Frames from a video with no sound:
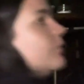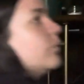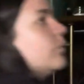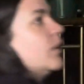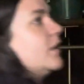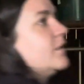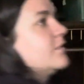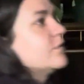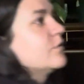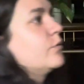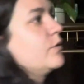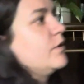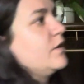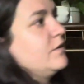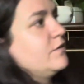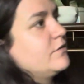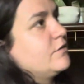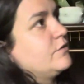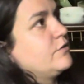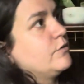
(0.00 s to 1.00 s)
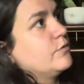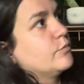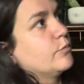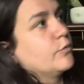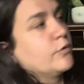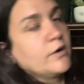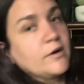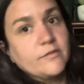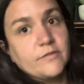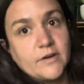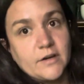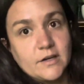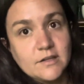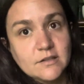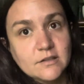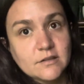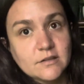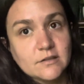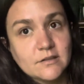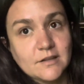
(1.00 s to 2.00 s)
was going to do more of a
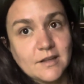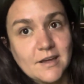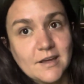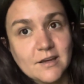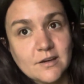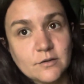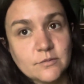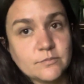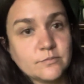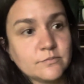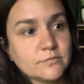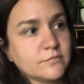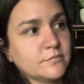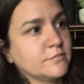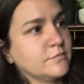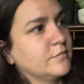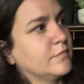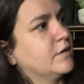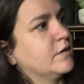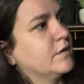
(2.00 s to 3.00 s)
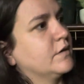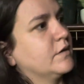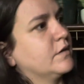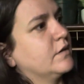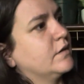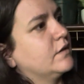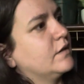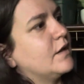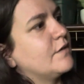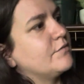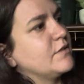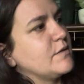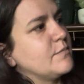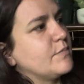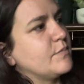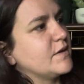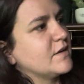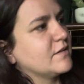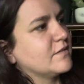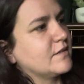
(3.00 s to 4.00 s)
like lovely
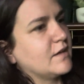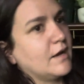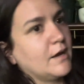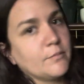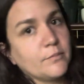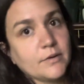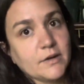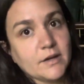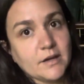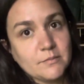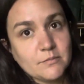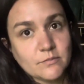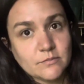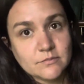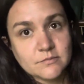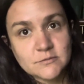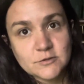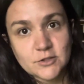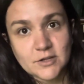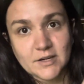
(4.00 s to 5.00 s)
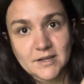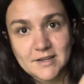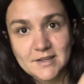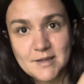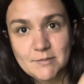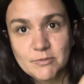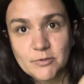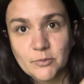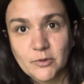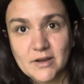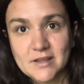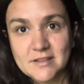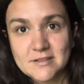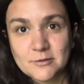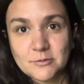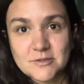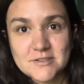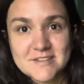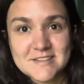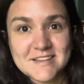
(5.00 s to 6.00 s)
big setup, but I'm trying to keep them away. So
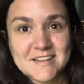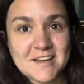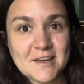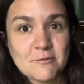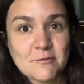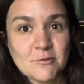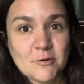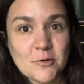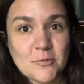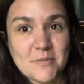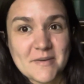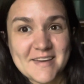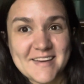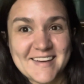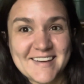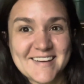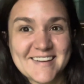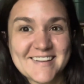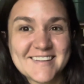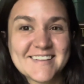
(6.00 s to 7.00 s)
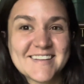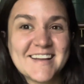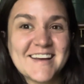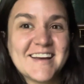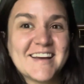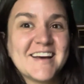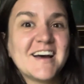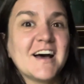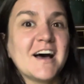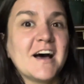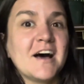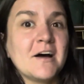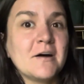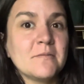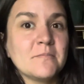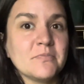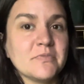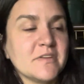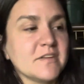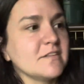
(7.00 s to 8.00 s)
we're just gonna give you a peek.
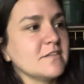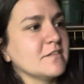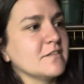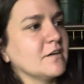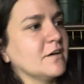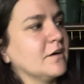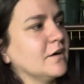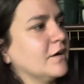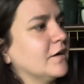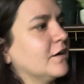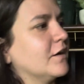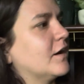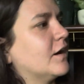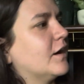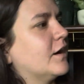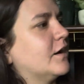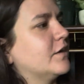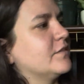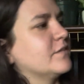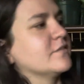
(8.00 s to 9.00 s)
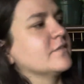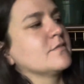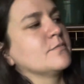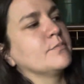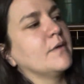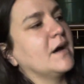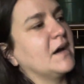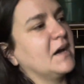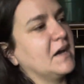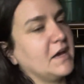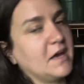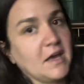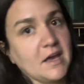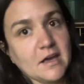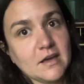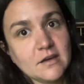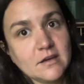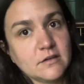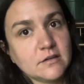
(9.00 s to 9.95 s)
This is my,